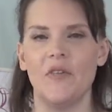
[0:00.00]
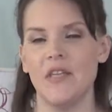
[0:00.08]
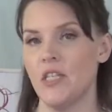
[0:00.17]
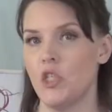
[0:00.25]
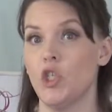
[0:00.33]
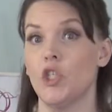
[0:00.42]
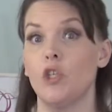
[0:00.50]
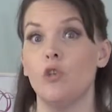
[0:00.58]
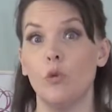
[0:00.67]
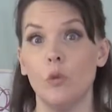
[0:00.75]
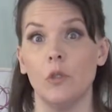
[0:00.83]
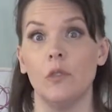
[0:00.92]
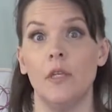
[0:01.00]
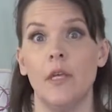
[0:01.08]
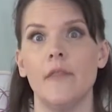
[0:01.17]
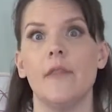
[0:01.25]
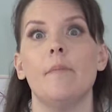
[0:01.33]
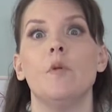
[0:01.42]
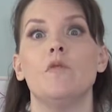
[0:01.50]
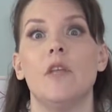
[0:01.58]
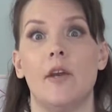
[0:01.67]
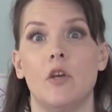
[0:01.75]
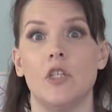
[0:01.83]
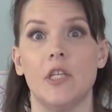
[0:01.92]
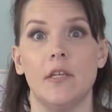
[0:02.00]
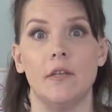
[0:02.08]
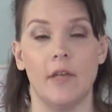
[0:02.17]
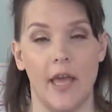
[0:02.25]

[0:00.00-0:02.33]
This is just a tool that moves energy.